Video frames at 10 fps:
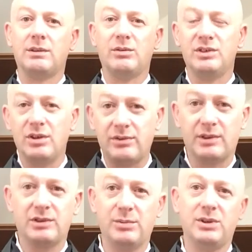There is
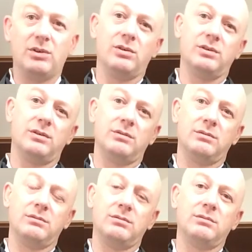nothing to be taught
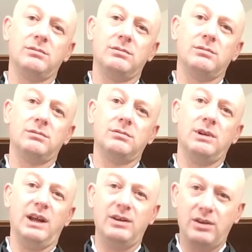
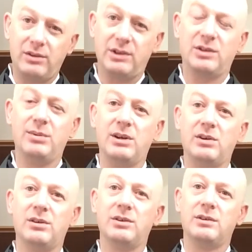and nothing to be
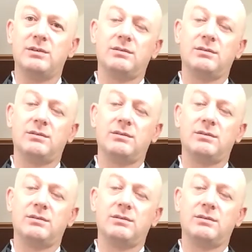learned.